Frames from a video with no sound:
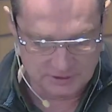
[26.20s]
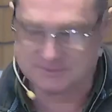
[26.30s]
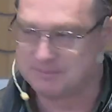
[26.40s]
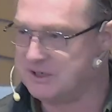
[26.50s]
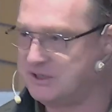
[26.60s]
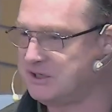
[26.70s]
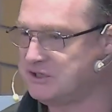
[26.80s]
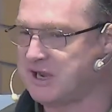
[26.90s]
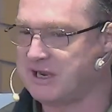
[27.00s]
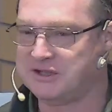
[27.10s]
Paul has
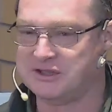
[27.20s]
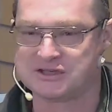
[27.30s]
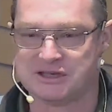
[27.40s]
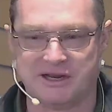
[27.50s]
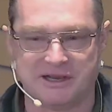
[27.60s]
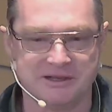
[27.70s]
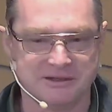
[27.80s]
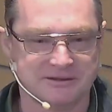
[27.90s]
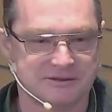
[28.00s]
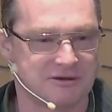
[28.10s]
been dictating this
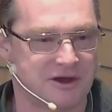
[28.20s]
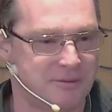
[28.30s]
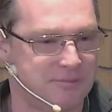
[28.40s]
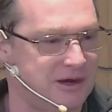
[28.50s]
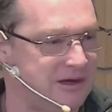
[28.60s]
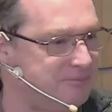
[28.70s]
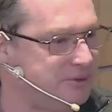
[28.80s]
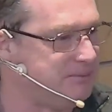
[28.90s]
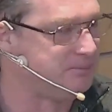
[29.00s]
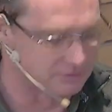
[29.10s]
letter to a whole
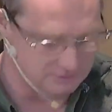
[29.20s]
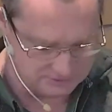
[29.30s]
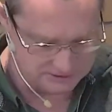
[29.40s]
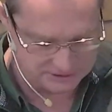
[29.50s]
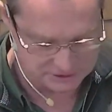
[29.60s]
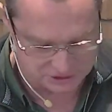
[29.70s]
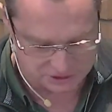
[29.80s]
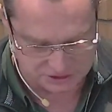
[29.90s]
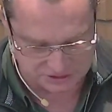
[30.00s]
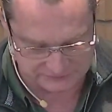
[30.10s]
pile of people in
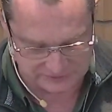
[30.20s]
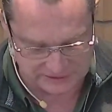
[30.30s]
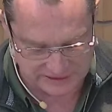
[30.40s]
the churches